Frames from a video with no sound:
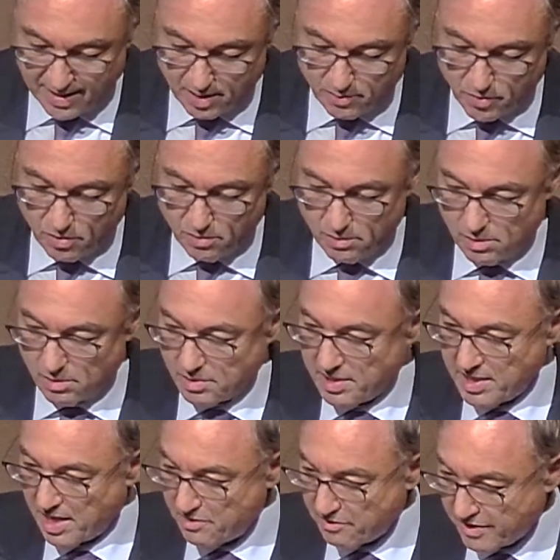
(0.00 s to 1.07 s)
And at the
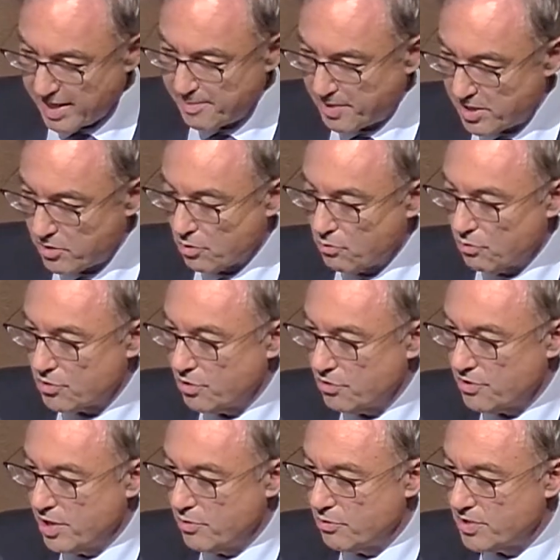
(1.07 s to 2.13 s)
same time, there's a
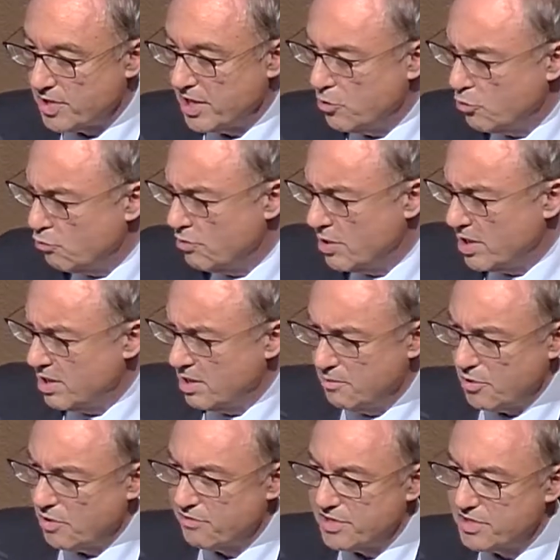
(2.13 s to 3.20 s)
real awareness in
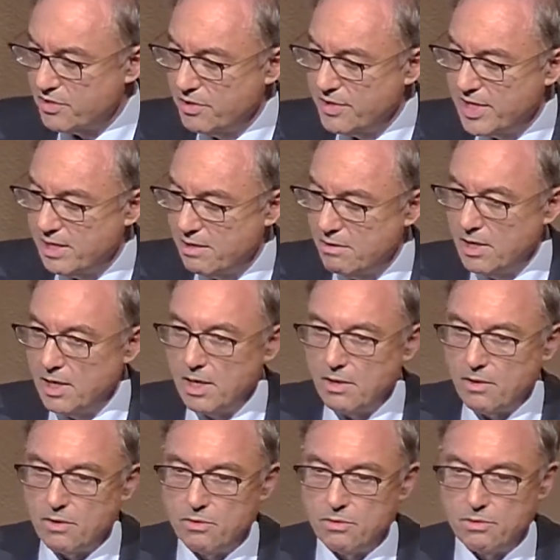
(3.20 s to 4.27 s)
the industry. Every
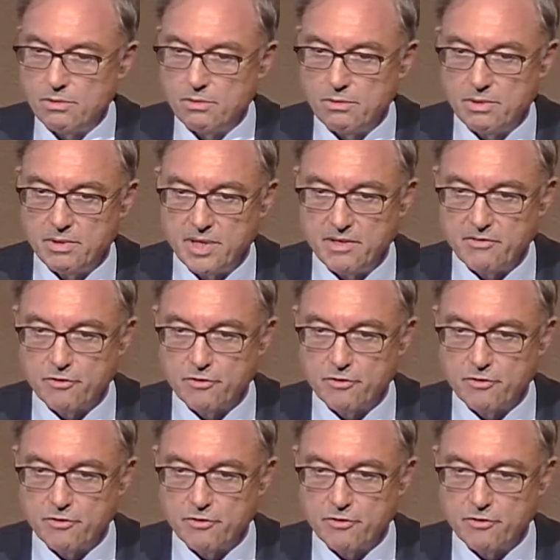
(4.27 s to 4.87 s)
professional